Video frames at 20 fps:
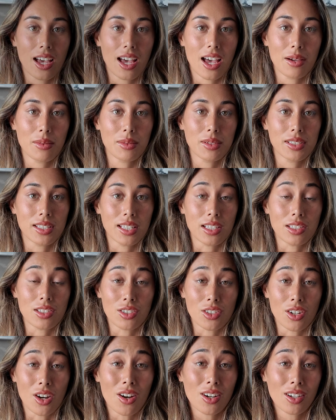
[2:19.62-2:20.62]
I was in
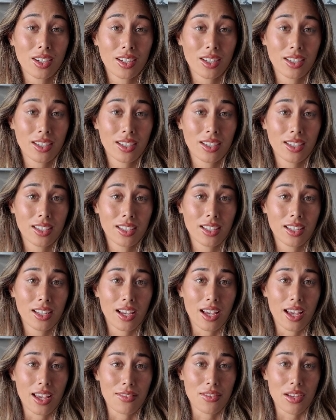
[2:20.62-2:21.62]
shock,
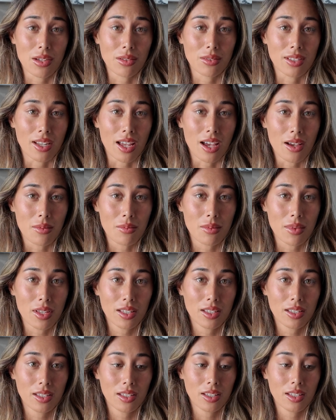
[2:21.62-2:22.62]
I felt numb,
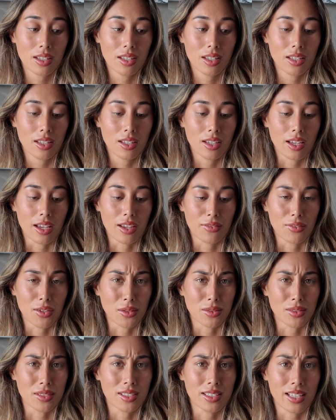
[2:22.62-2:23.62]
I
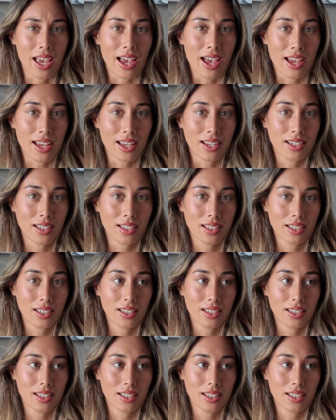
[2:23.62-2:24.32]
felt sad,